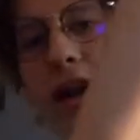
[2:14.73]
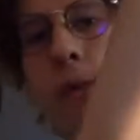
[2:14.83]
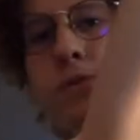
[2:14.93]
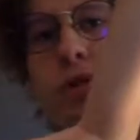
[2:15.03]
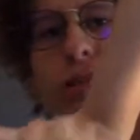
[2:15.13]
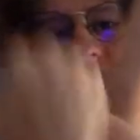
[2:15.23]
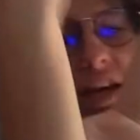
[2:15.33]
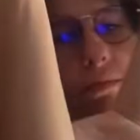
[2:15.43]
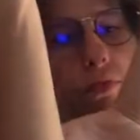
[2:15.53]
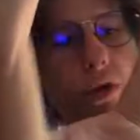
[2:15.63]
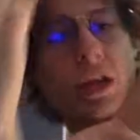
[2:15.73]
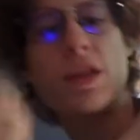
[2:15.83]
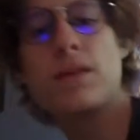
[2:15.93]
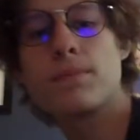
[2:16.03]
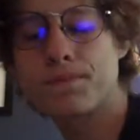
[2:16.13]
up so that they can breathe.
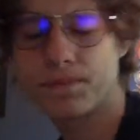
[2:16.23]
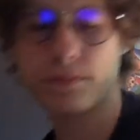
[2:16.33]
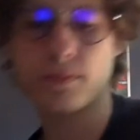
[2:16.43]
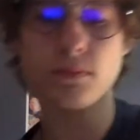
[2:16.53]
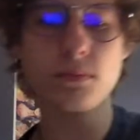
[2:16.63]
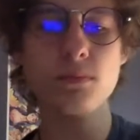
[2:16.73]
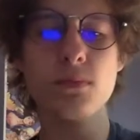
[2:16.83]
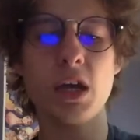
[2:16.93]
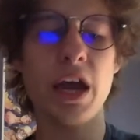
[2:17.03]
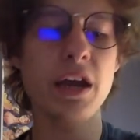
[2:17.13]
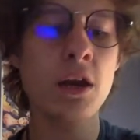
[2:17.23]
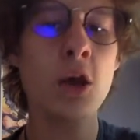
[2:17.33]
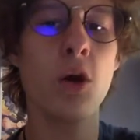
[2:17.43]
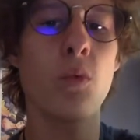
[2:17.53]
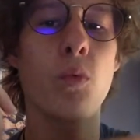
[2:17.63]
And
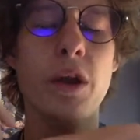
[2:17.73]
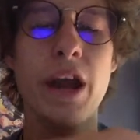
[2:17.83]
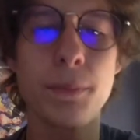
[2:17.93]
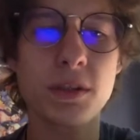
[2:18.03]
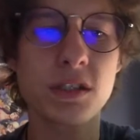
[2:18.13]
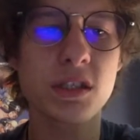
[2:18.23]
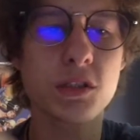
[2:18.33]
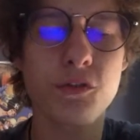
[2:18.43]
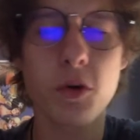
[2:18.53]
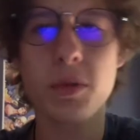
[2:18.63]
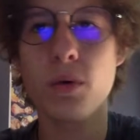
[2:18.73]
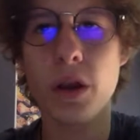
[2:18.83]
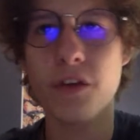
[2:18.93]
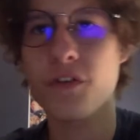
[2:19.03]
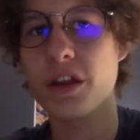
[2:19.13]
what happens is, for me, what
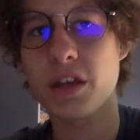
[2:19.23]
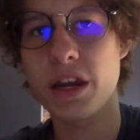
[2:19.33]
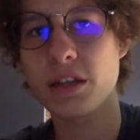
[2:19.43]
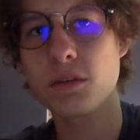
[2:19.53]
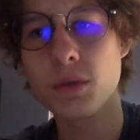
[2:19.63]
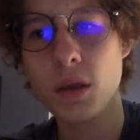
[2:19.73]
I find that